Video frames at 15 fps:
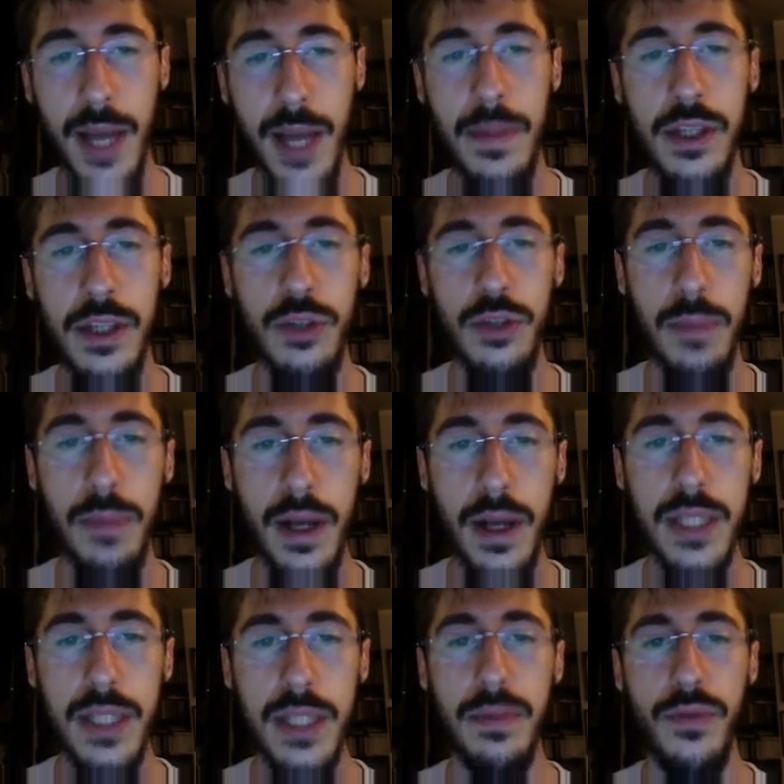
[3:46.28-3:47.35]
needs to
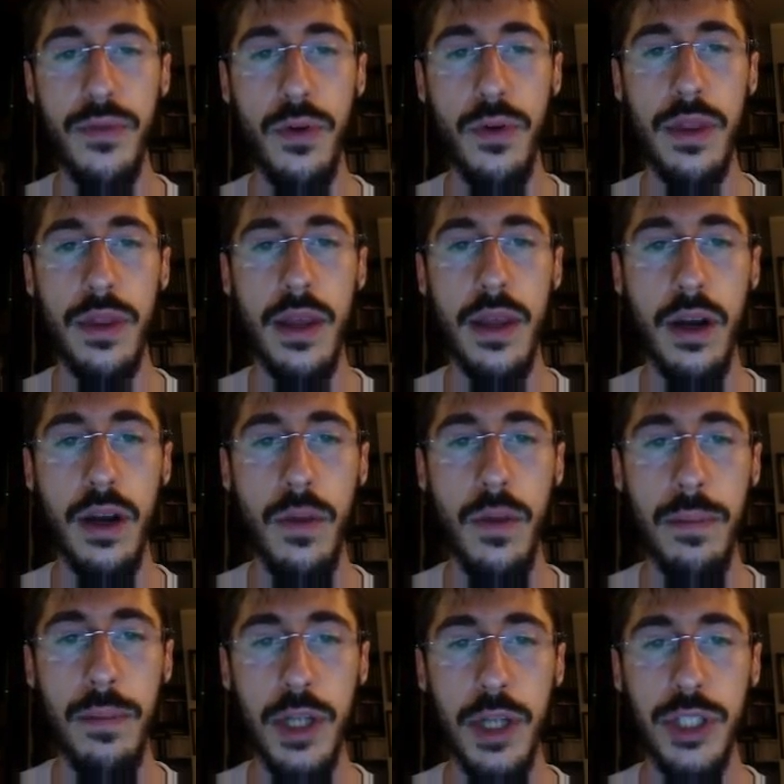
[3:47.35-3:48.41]
pass before the
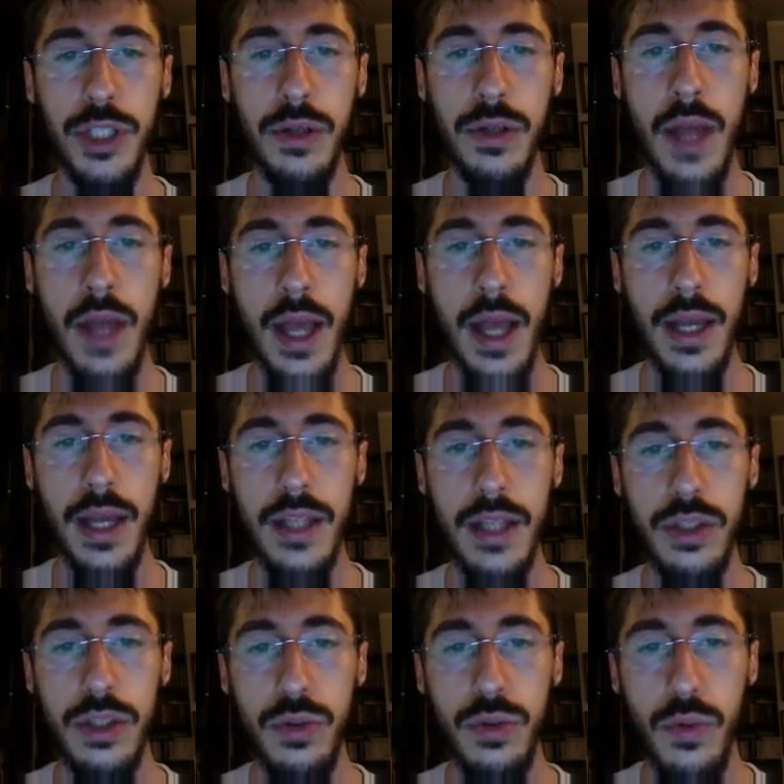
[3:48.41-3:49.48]
compression
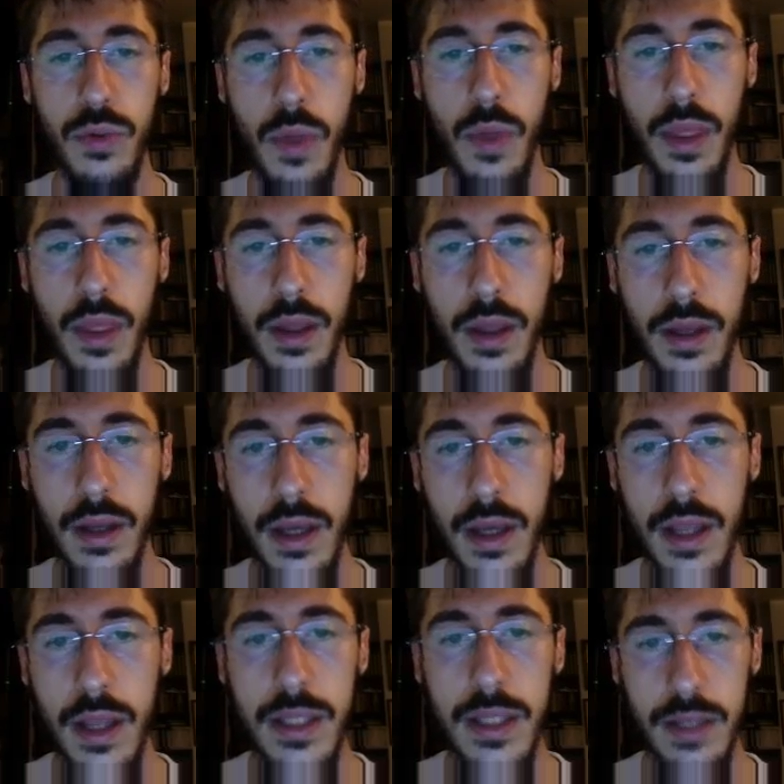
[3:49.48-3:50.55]
gets to
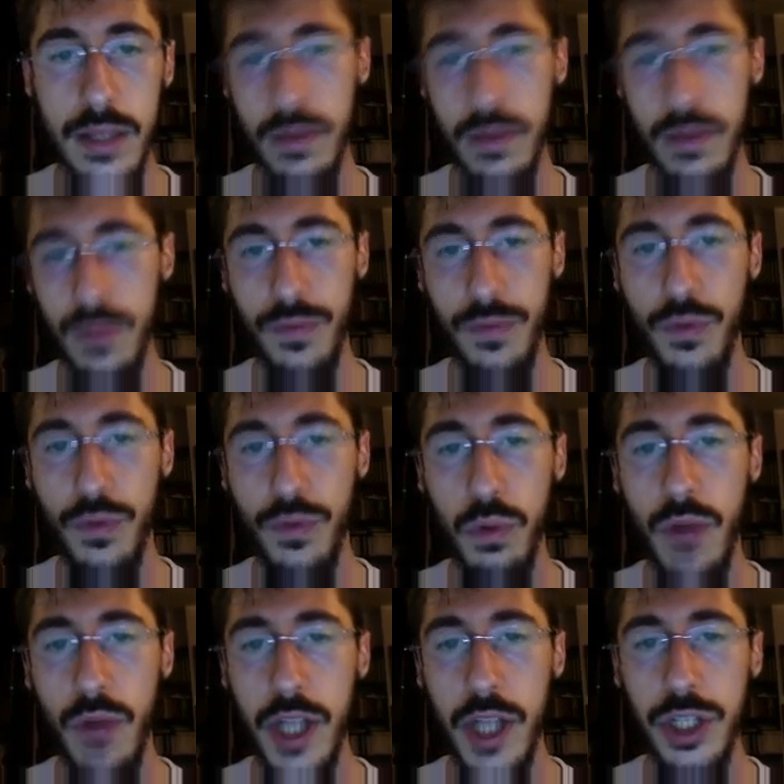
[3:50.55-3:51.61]
its
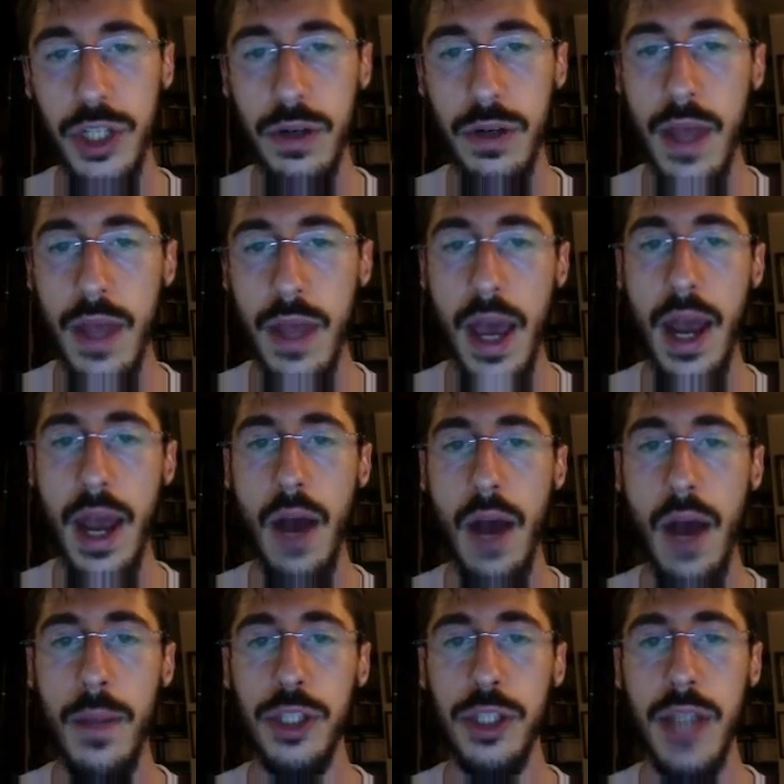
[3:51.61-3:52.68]
full ratio, and
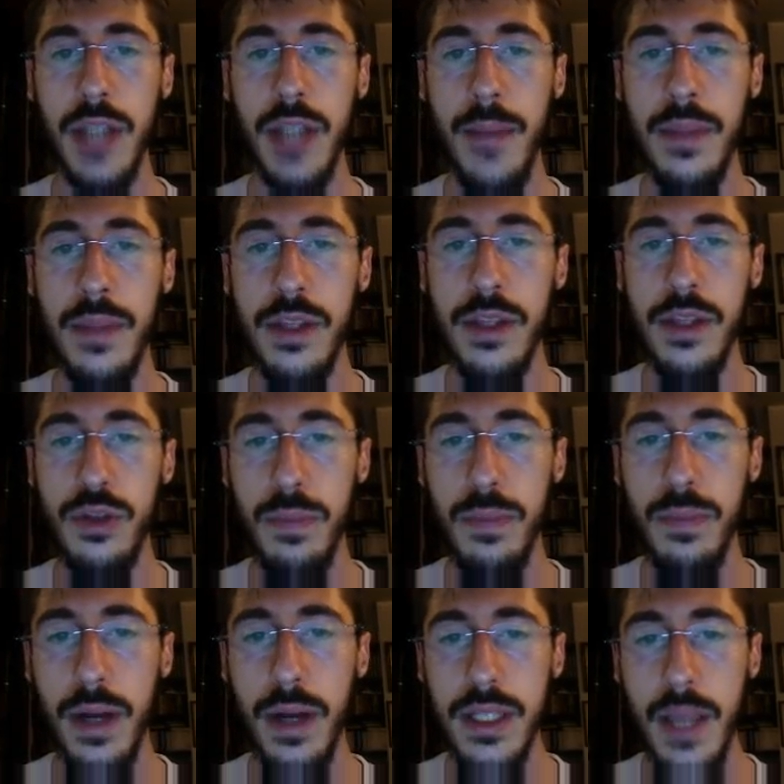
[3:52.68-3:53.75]
how much time needs to
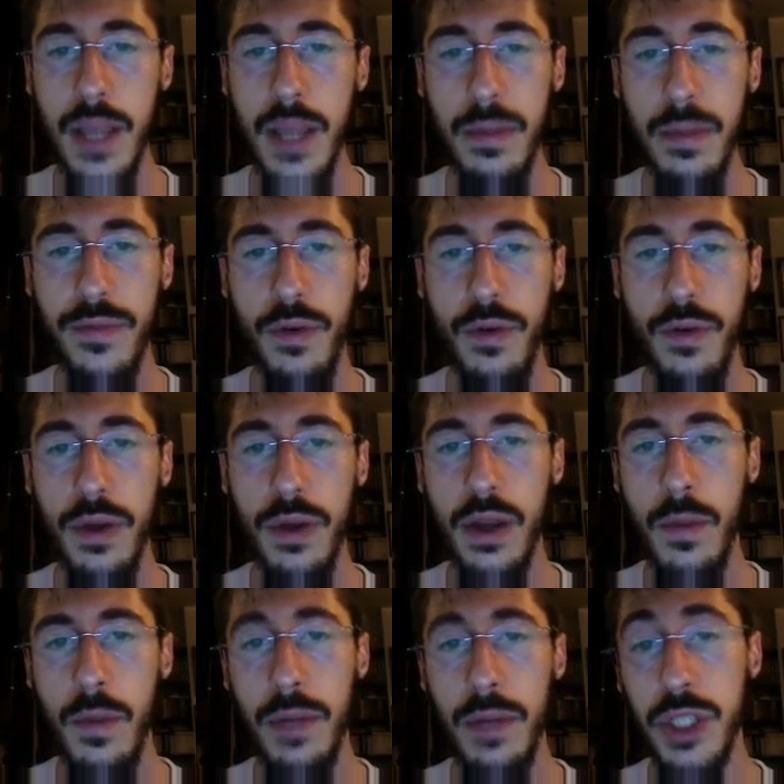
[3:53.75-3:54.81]
pass before the
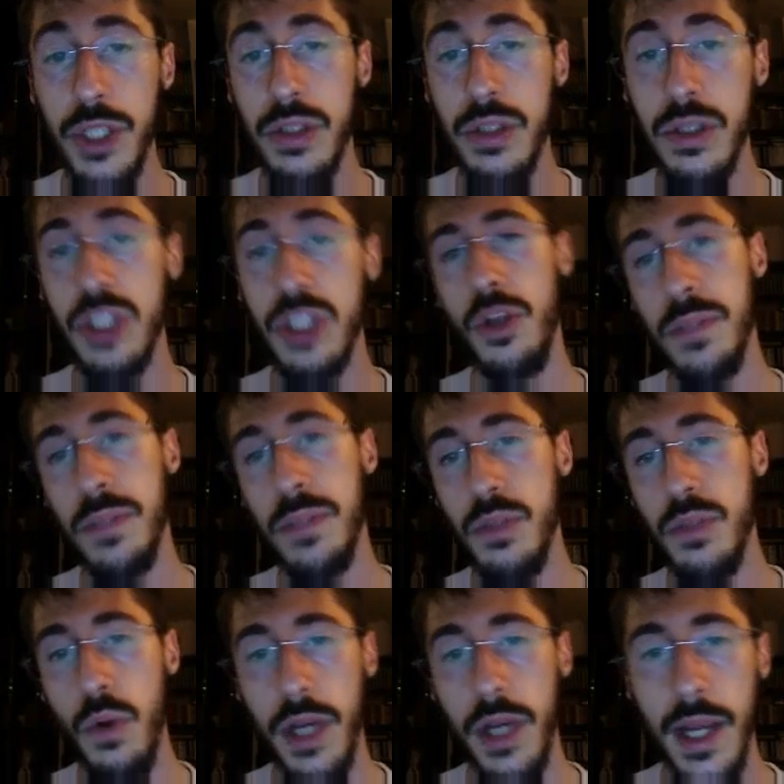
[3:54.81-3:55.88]
compression stops
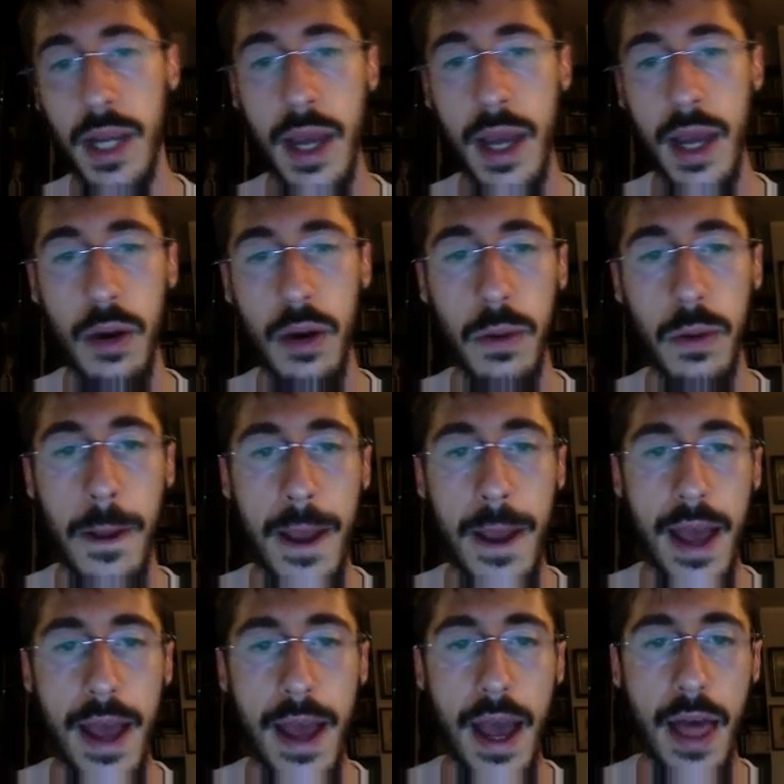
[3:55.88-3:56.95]
working at all.
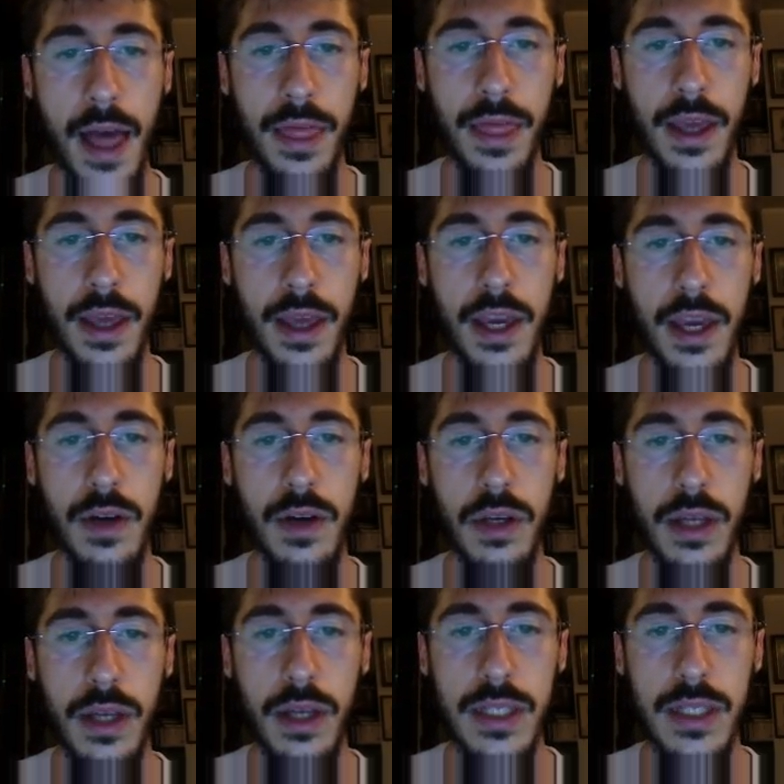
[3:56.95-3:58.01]
And here
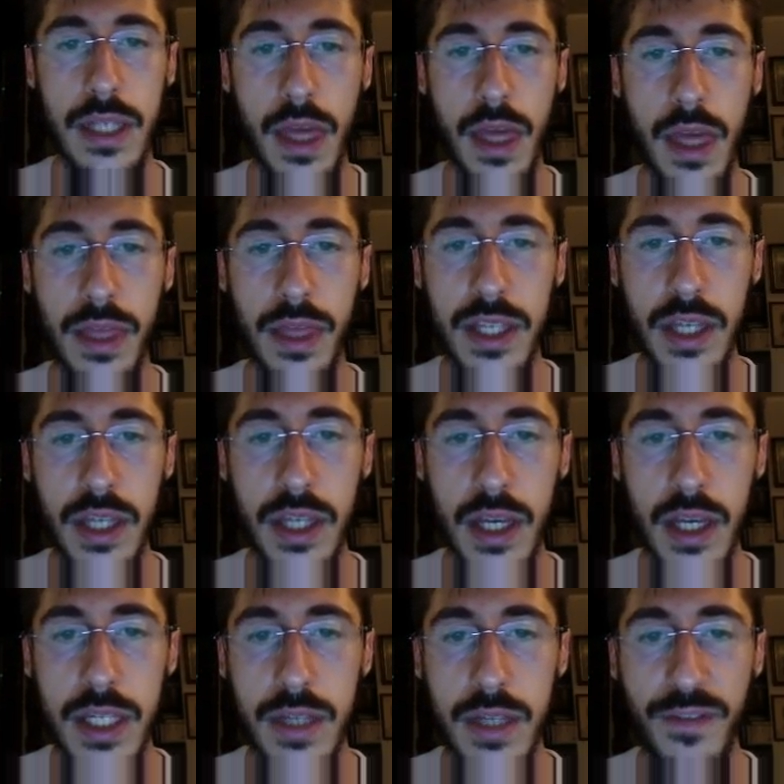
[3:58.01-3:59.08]
you can see this
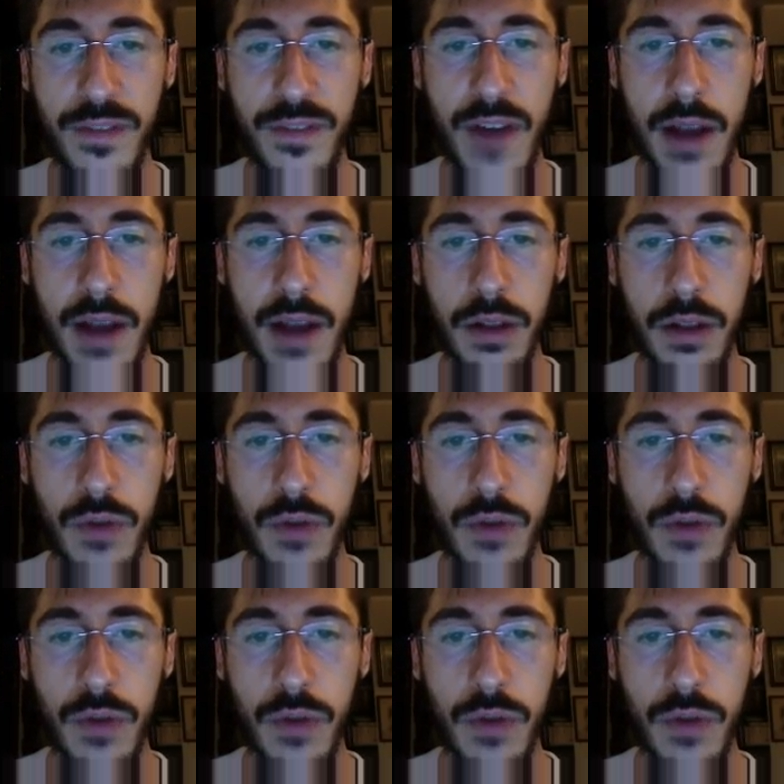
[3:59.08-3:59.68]
is the final